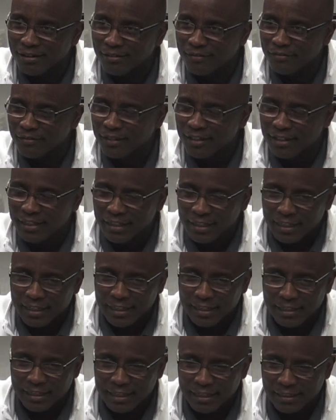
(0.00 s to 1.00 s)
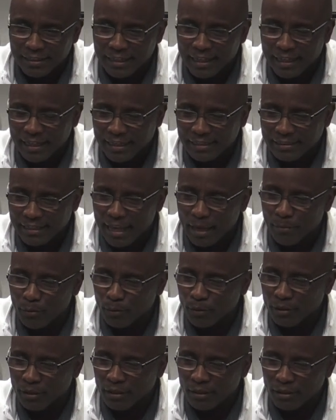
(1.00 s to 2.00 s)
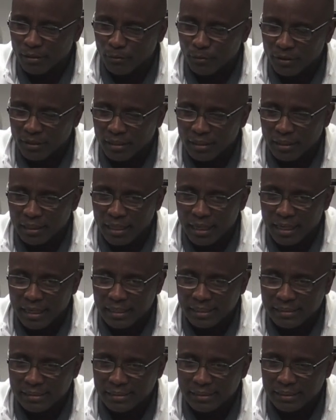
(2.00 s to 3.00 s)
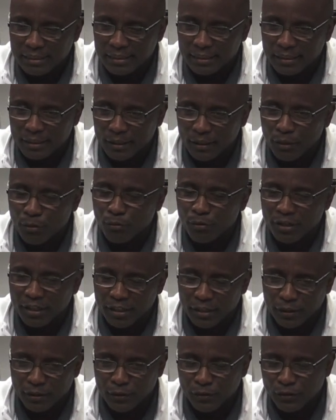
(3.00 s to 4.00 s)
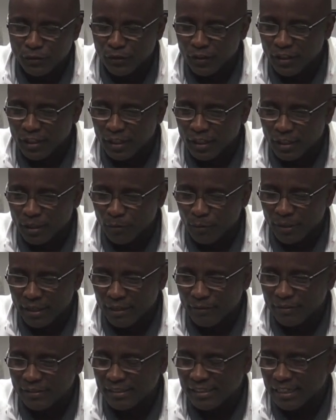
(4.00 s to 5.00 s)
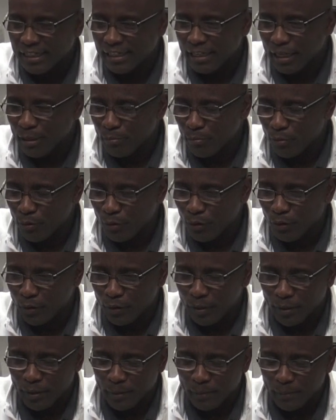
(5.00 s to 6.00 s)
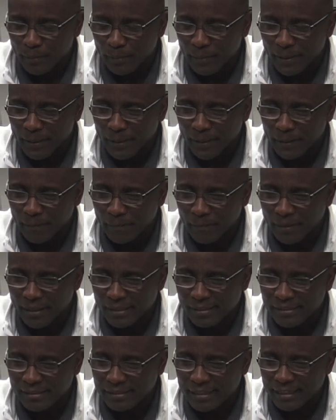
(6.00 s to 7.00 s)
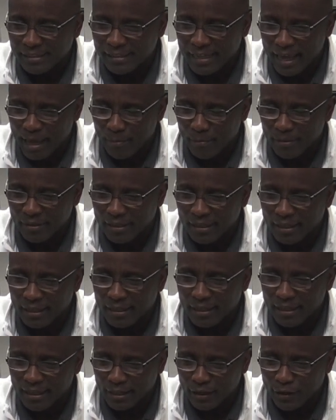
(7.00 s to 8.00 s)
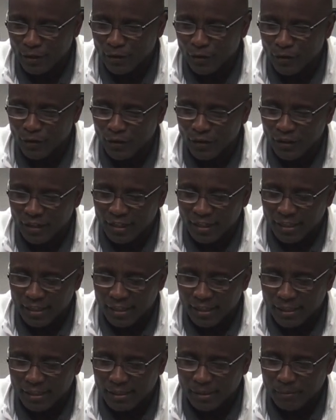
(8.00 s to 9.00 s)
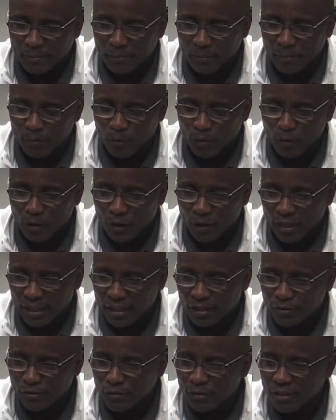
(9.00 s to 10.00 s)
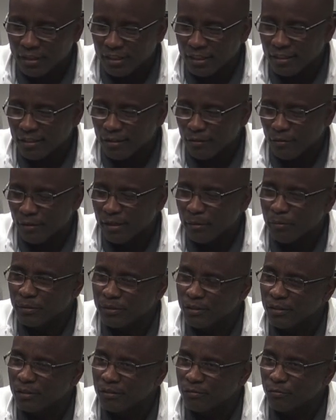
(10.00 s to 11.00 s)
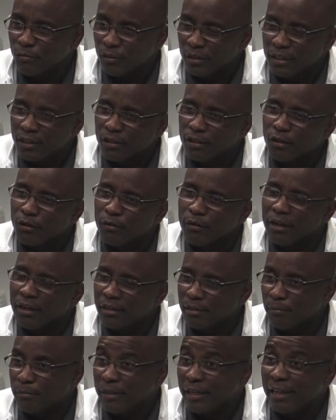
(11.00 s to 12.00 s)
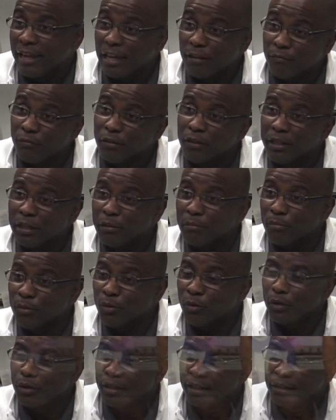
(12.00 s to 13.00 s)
of. That has happened within the last 3 years. We have a CNA program that's happening here. When our kids are done, they're able to really go out and be gainfully employed